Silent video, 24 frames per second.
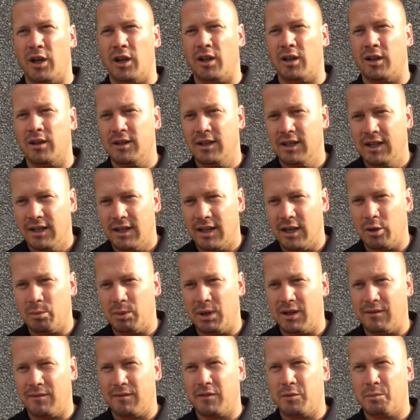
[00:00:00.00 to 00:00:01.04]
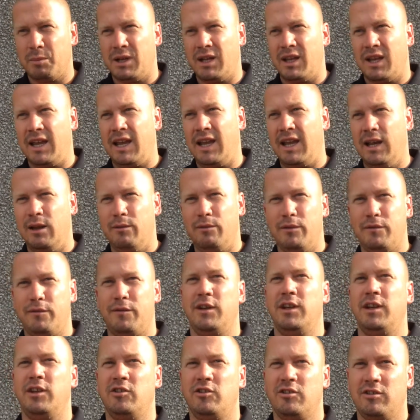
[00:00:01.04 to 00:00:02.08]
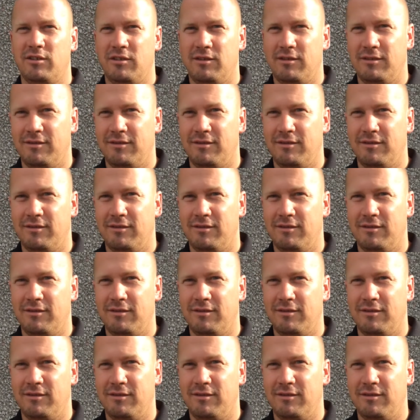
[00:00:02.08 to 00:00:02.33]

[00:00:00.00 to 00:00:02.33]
That would have been a hell of a finish.